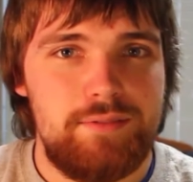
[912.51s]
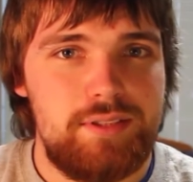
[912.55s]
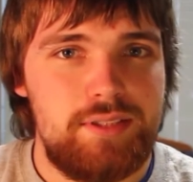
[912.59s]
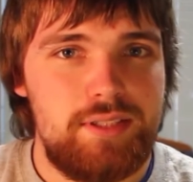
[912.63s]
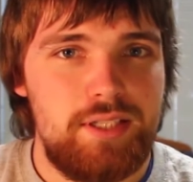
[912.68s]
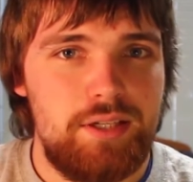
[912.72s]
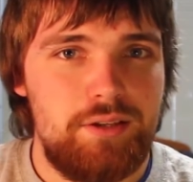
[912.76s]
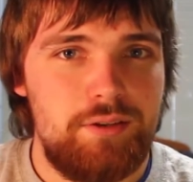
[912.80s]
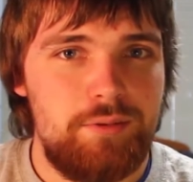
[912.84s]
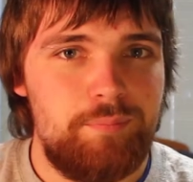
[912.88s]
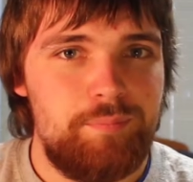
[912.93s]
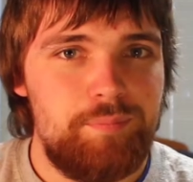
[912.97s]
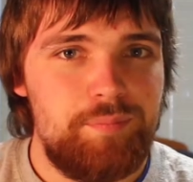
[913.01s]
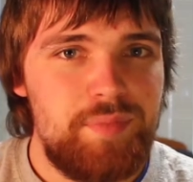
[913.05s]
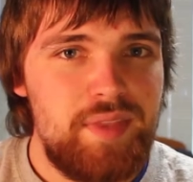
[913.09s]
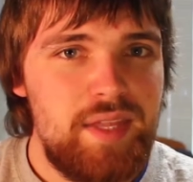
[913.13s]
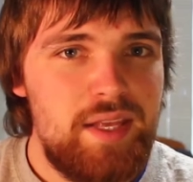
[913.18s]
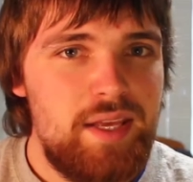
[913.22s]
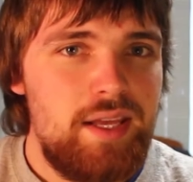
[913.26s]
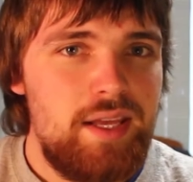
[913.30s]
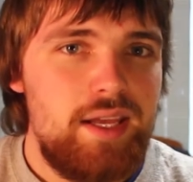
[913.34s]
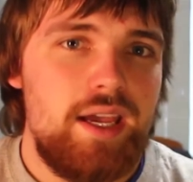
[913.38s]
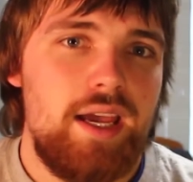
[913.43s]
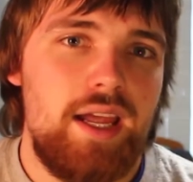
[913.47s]
So,
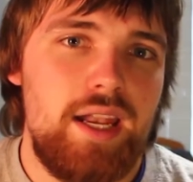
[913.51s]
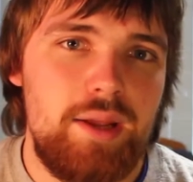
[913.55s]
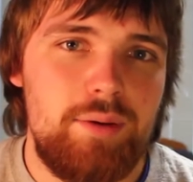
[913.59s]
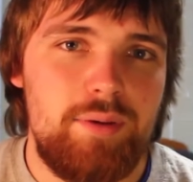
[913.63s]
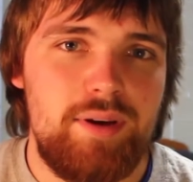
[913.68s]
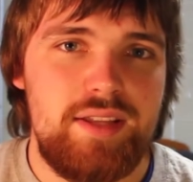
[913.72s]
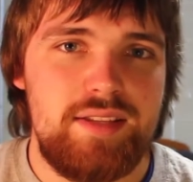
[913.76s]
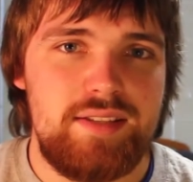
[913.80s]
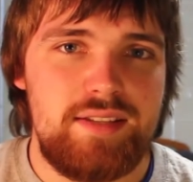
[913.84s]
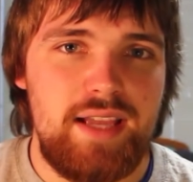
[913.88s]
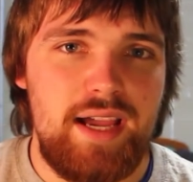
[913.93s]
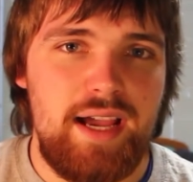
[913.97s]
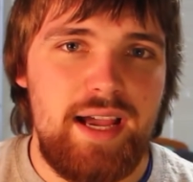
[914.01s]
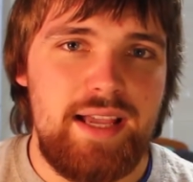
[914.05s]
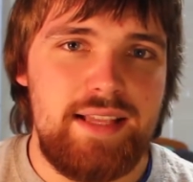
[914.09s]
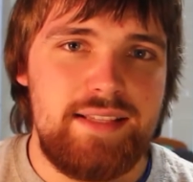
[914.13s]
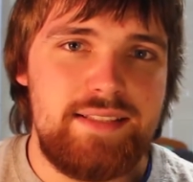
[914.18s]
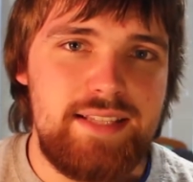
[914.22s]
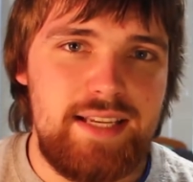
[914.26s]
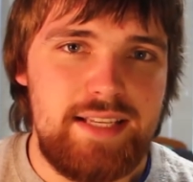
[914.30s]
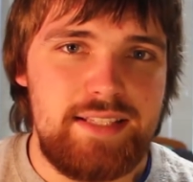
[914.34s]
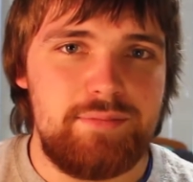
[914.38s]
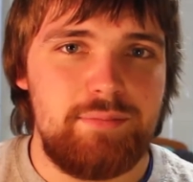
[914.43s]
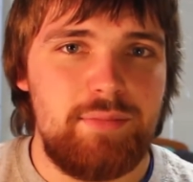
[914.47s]
anyways,
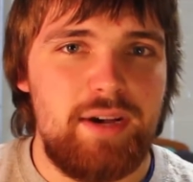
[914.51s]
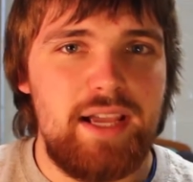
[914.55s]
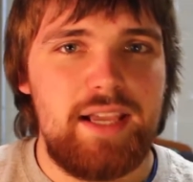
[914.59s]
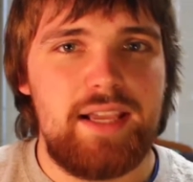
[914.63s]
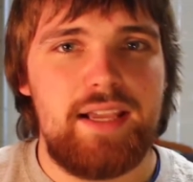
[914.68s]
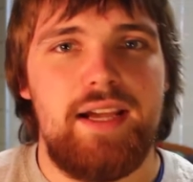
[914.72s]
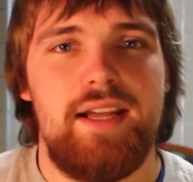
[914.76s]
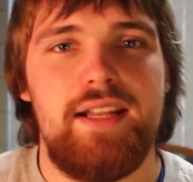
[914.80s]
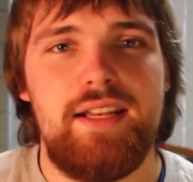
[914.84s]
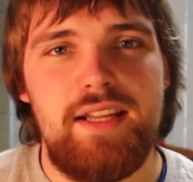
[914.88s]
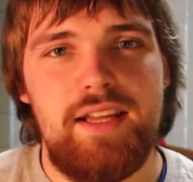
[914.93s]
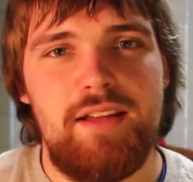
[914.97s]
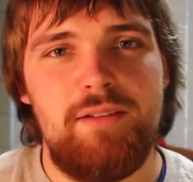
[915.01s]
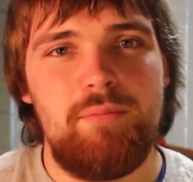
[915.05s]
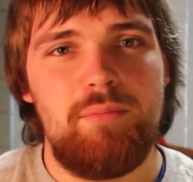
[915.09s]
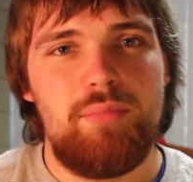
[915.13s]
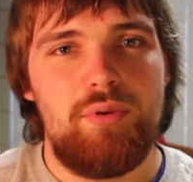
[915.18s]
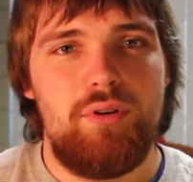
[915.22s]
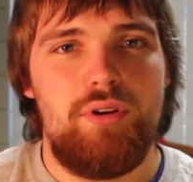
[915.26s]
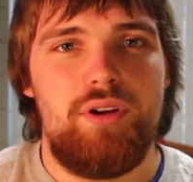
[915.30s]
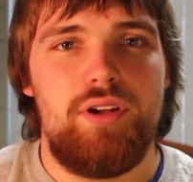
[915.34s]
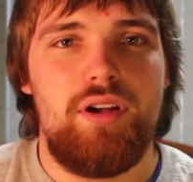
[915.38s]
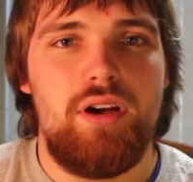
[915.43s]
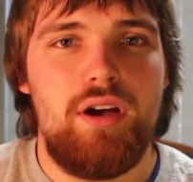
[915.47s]
guys, that's my kind of
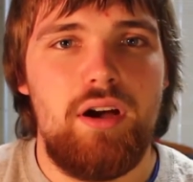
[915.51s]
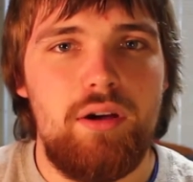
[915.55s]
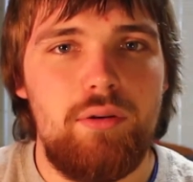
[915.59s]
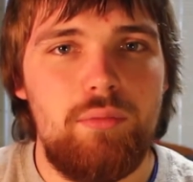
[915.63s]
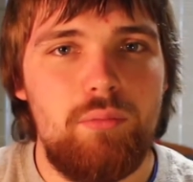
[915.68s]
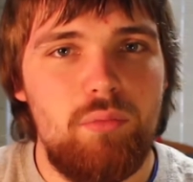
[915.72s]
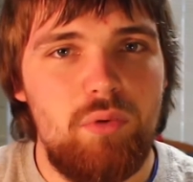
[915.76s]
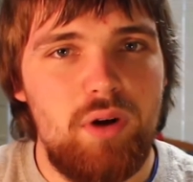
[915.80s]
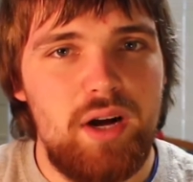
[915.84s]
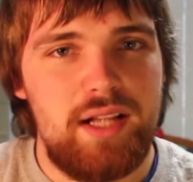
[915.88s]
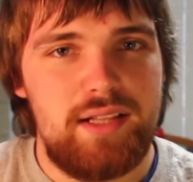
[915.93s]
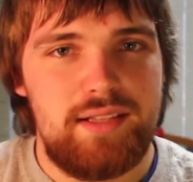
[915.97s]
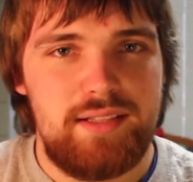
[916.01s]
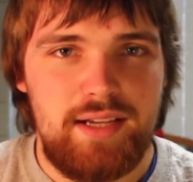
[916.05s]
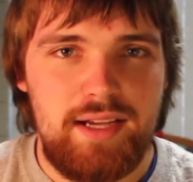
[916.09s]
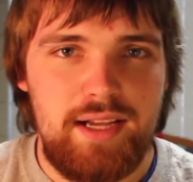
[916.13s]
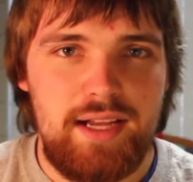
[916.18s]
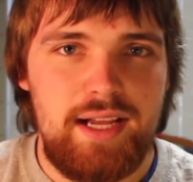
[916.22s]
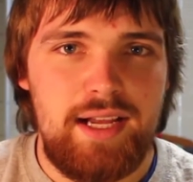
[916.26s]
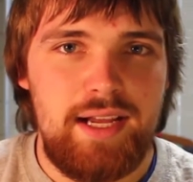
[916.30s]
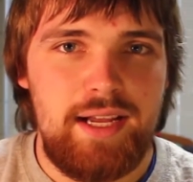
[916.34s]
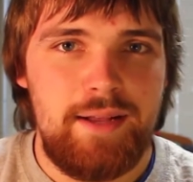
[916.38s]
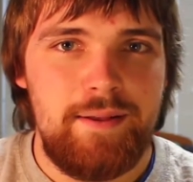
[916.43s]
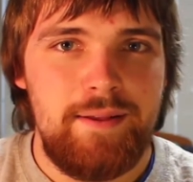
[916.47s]
input on what
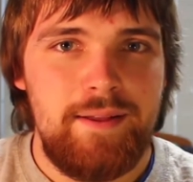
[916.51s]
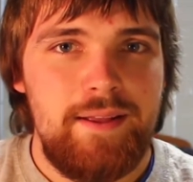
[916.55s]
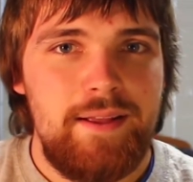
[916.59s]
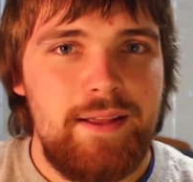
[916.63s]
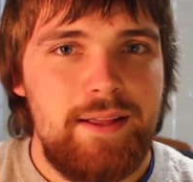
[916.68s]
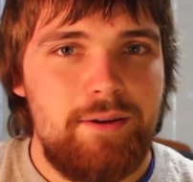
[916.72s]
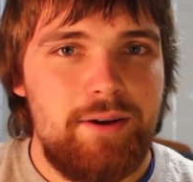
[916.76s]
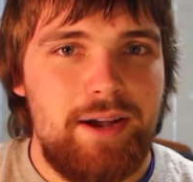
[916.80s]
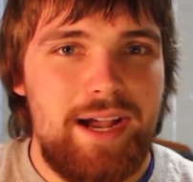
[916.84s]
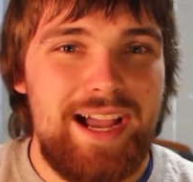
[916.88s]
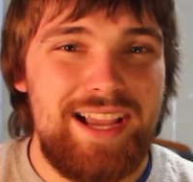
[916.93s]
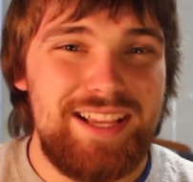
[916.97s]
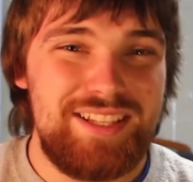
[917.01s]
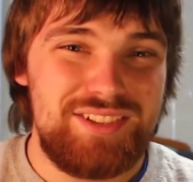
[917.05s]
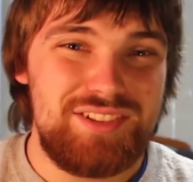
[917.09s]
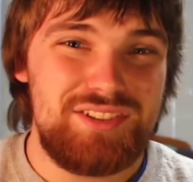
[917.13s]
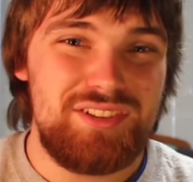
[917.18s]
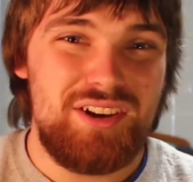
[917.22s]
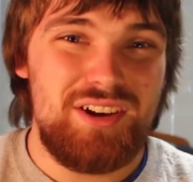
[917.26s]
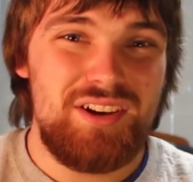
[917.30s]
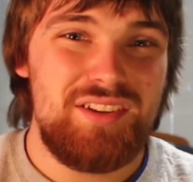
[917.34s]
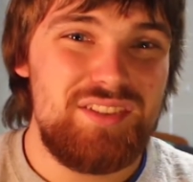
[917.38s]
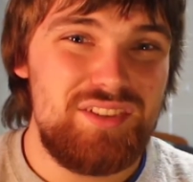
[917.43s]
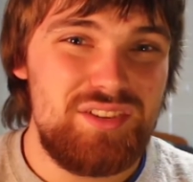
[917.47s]
I
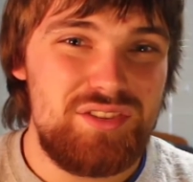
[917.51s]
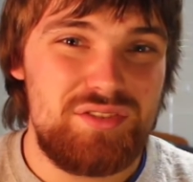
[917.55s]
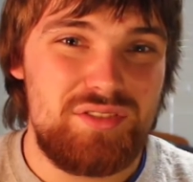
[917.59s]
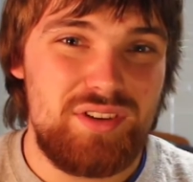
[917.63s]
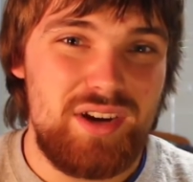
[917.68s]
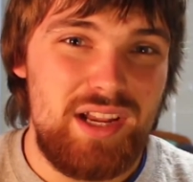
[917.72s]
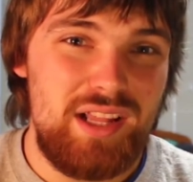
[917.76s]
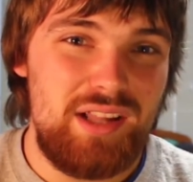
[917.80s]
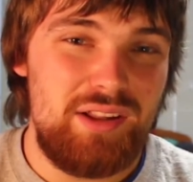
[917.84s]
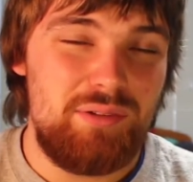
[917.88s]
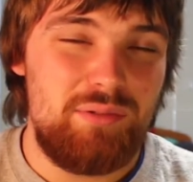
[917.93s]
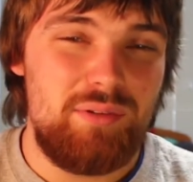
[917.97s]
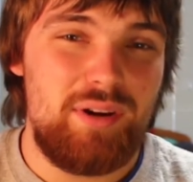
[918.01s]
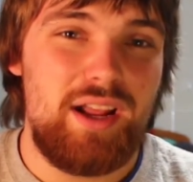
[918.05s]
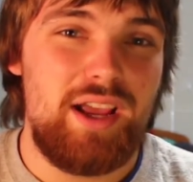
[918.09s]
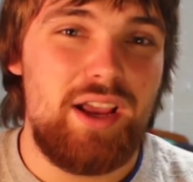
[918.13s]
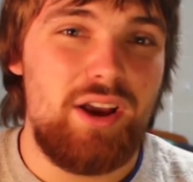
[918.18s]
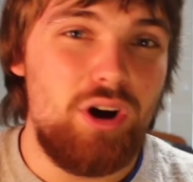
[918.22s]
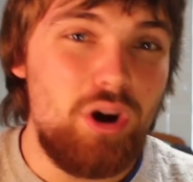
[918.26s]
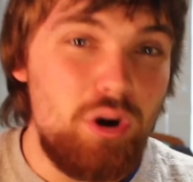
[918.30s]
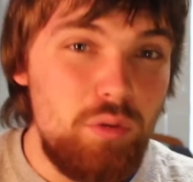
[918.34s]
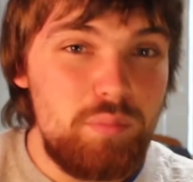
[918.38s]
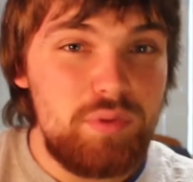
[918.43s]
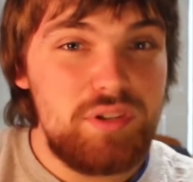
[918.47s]
saw in the trailer, what I
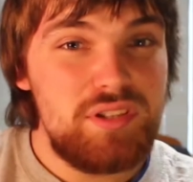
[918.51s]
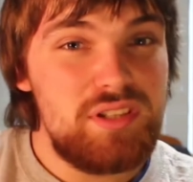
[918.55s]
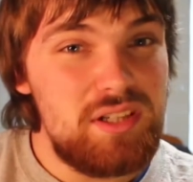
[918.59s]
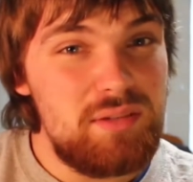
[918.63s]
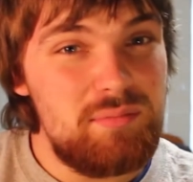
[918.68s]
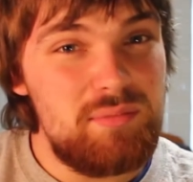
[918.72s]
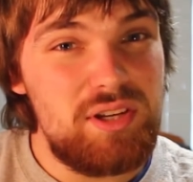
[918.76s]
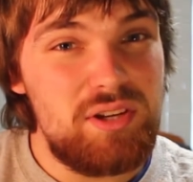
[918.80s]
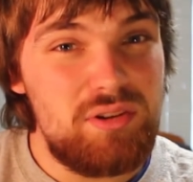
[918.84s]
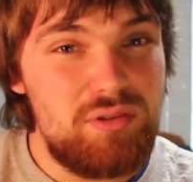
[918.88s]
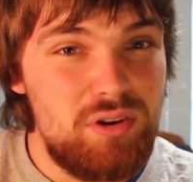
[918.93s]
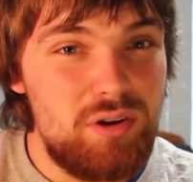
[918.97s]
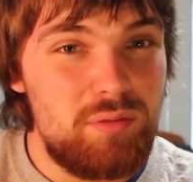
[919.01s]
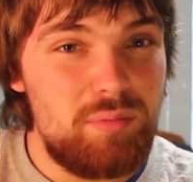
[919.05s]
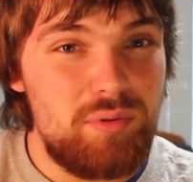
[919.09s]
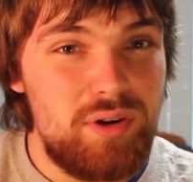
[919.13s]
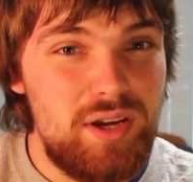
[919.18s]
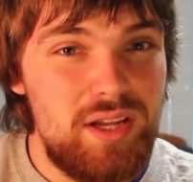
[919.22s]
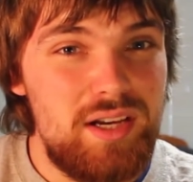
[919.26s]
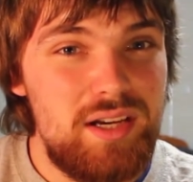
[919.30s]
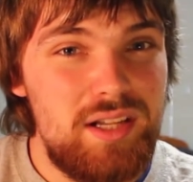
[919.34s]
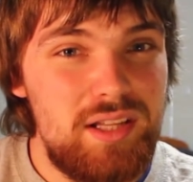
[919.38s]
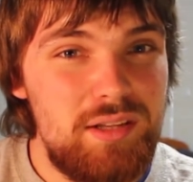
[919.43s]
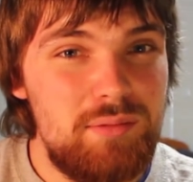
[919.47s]
hope is going to be
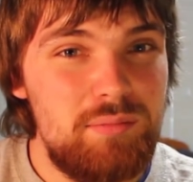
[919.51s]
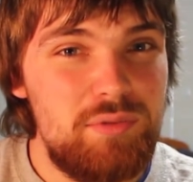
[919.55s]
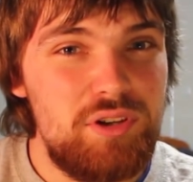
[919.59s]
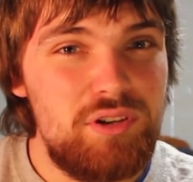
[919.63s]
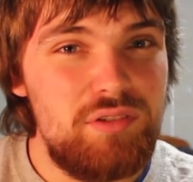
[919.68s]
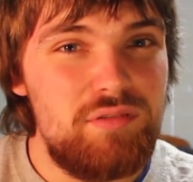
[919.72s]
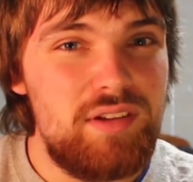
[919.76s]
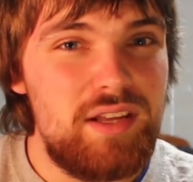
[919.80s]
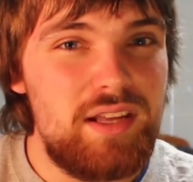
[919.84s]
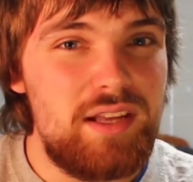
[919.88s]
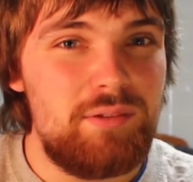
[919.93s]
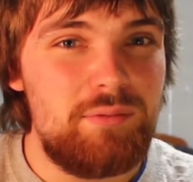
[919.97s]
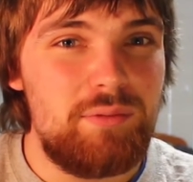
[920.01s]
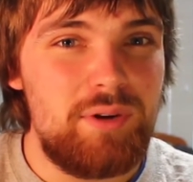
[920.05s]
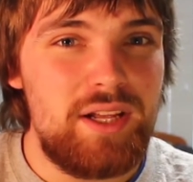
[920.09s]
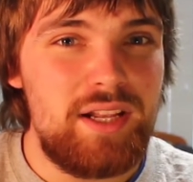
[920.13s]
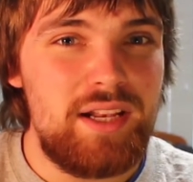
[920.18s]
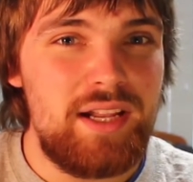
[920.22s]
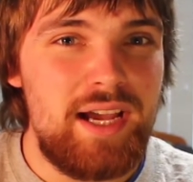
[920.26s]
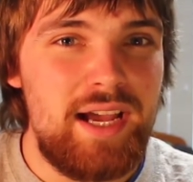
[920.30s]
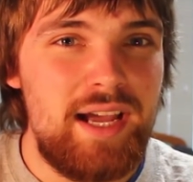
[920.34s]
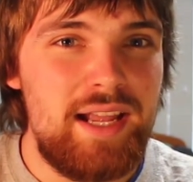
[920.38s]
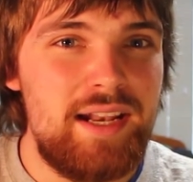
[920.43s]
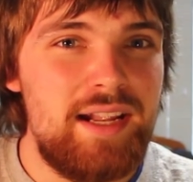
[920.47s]
incorporated in the movie and
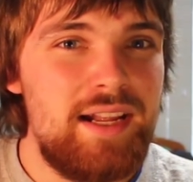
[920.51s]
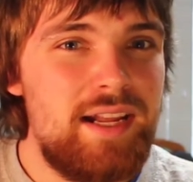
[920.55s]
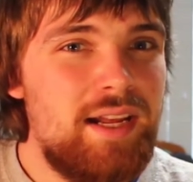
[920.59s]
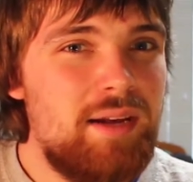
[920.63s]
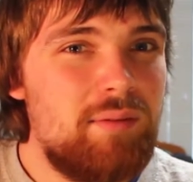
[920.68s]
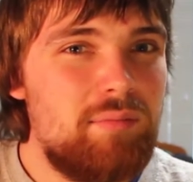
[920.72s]
whatnot.